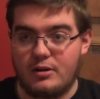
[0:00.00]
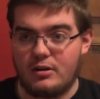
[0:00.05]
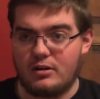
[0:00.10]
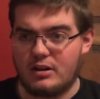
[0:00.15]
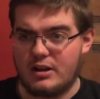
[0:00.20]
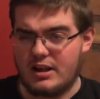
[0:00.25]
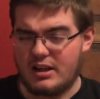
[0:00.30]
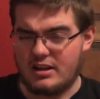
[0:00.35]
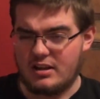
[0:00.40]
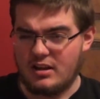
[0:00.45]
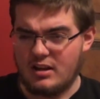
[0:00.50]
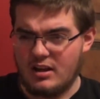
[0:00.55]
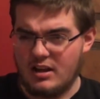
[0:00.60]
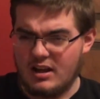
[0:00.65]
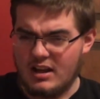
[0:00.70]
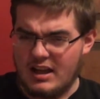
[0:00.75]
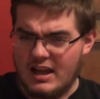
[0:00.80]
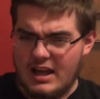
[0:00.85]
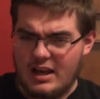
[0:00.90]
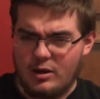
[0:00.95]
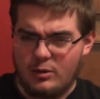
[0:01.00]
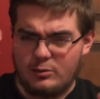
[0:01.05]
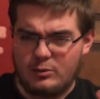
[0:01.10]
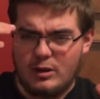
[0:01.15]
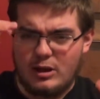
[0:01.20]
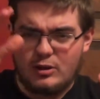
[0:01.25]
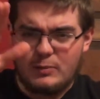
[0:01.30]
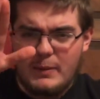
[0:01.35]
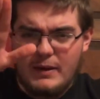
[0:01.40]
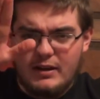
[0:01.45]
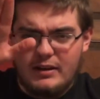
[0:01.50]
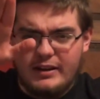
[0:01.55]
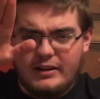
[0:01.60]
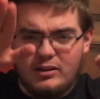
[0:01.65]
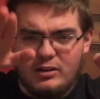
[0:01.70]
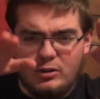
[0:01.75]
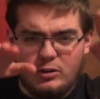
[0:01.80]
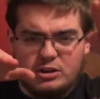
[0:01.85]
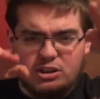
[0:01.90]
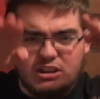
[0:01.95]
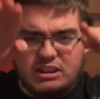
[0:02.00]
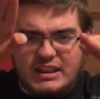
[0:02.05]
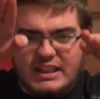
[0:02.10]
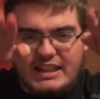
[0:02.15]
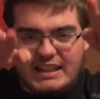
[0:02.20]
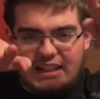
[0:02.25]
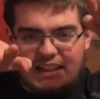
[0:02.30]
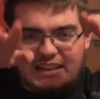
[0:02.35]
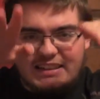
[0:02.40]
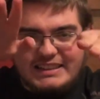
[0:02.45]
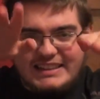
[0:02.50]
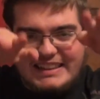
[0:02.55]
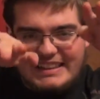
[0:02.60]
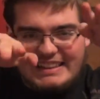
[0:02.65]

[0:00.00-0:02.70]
Like it's making like a little cling.